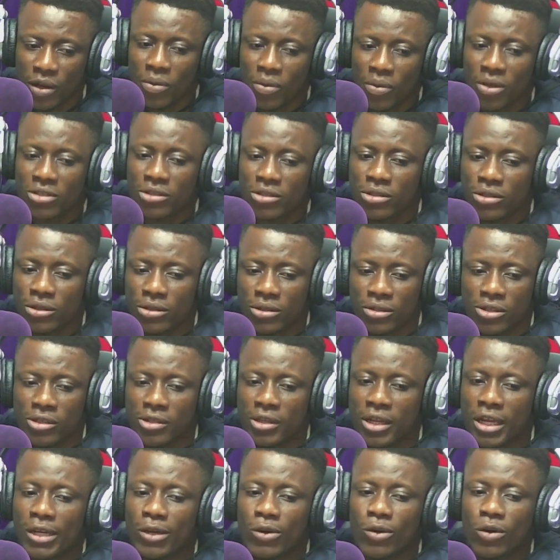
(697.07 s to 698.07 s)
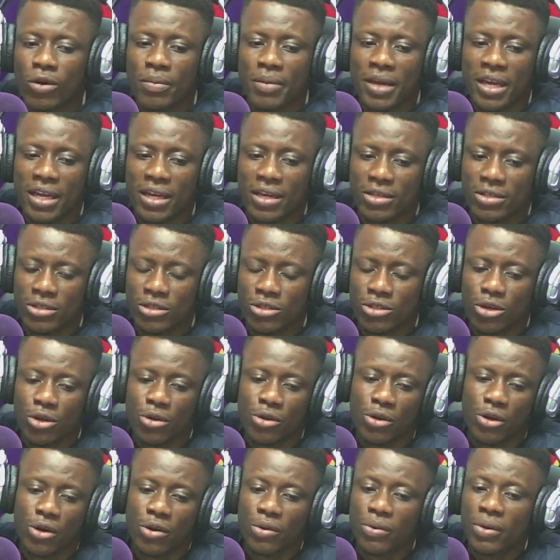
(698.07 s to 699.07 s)
We also told you that lawmakers in
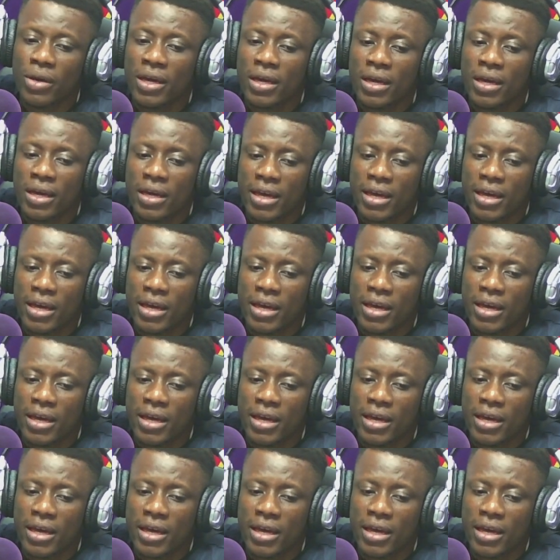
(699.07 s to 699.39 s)
Togo